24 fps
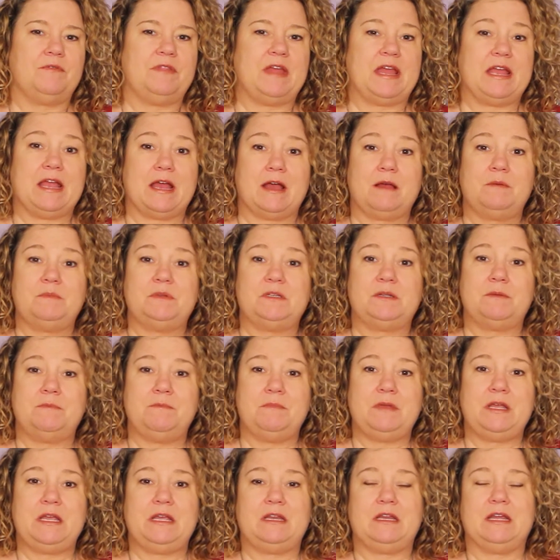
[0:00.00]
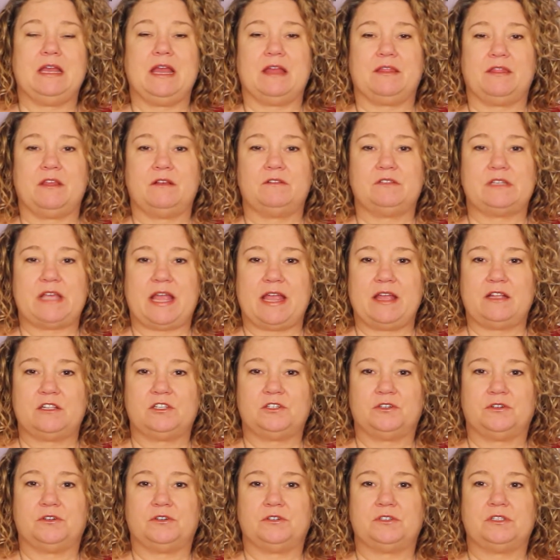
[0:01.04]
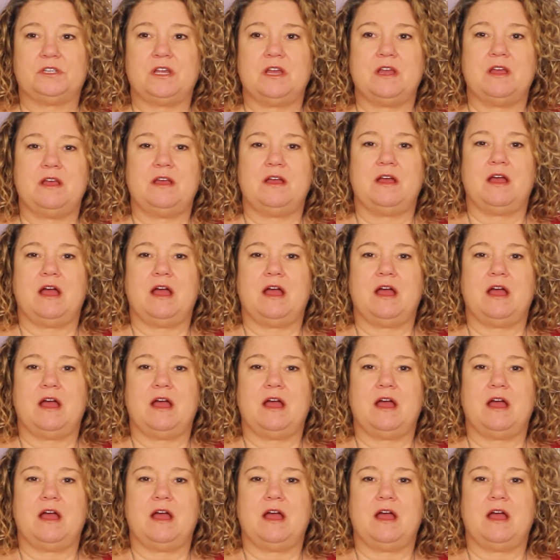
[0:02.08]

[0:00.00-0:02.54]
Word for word: they come to me to get those answers